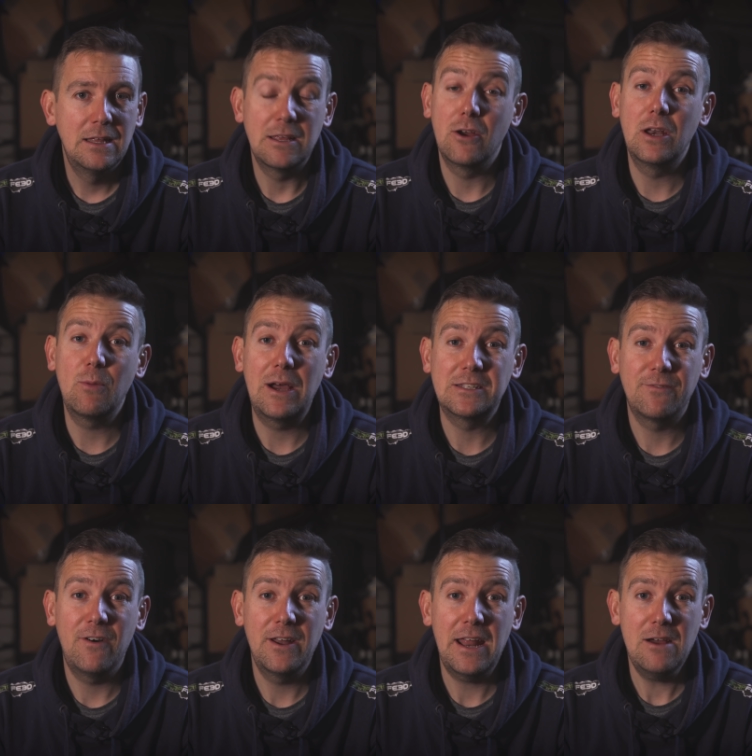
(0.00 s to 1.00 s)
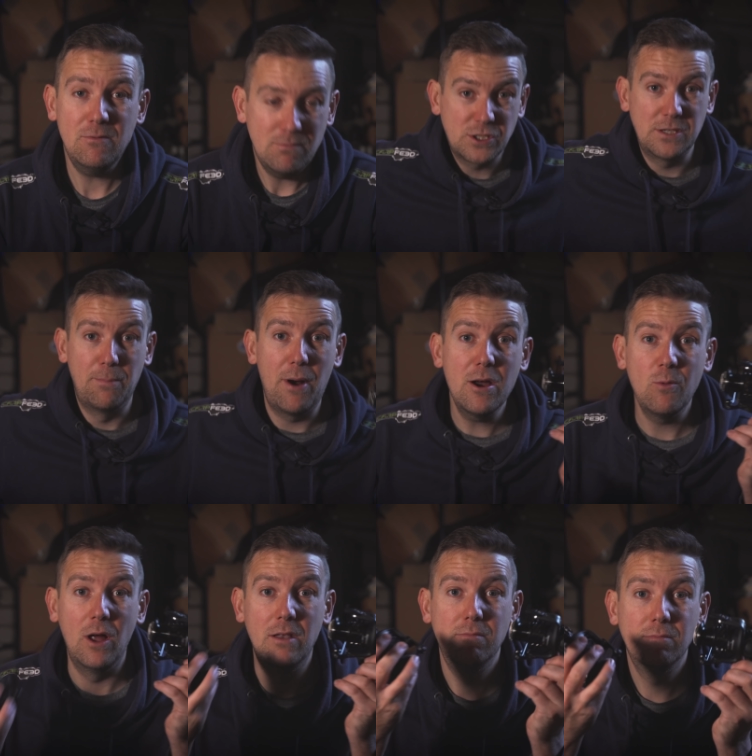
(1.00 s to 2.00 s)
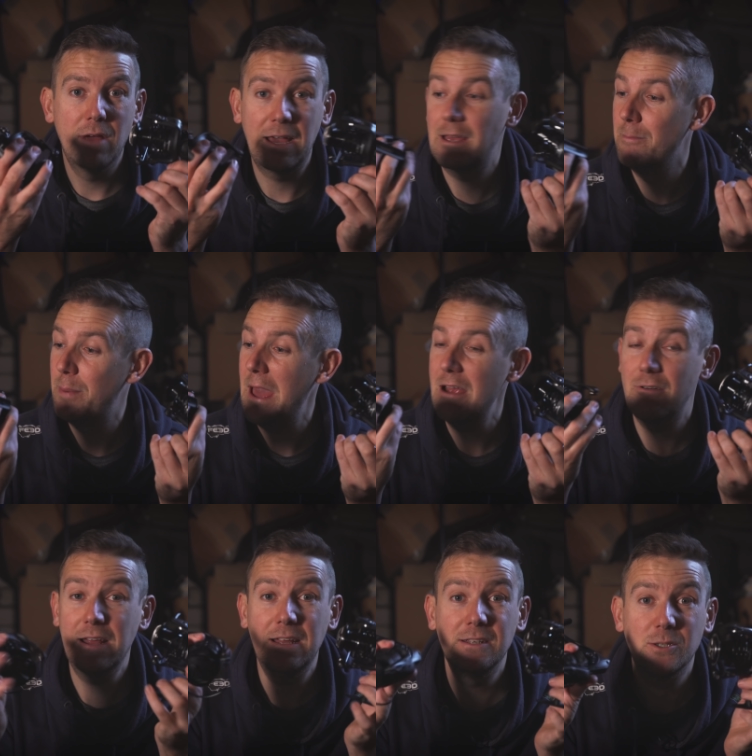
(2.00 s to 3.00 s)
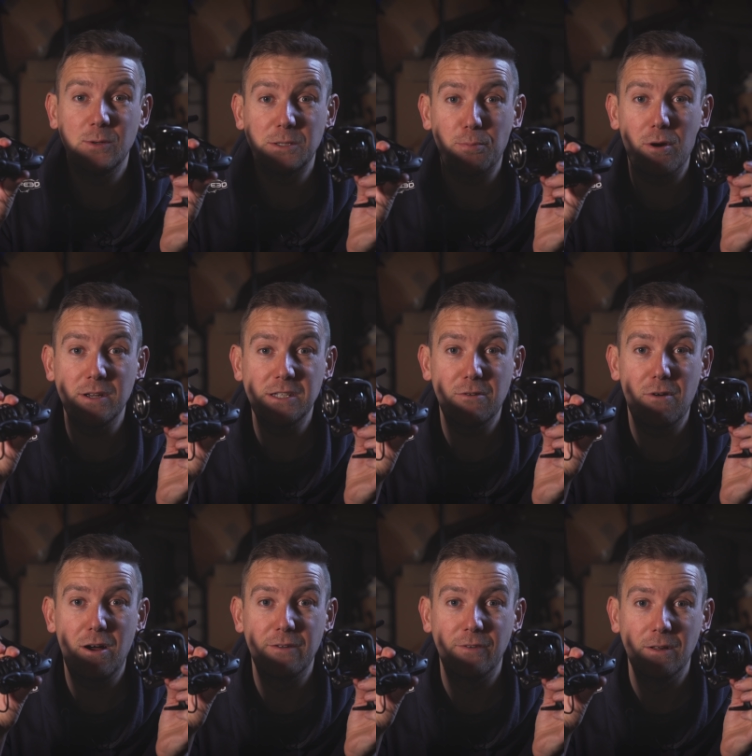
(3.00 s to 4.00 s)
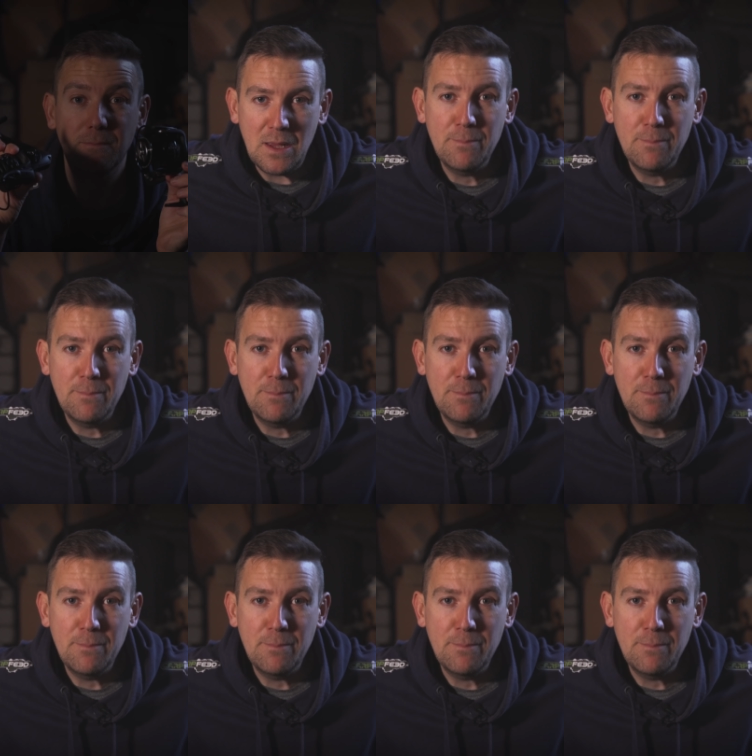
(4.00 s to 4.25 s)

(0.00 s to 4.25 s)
The only way to find out was to buy one and compare it to its pricey rival.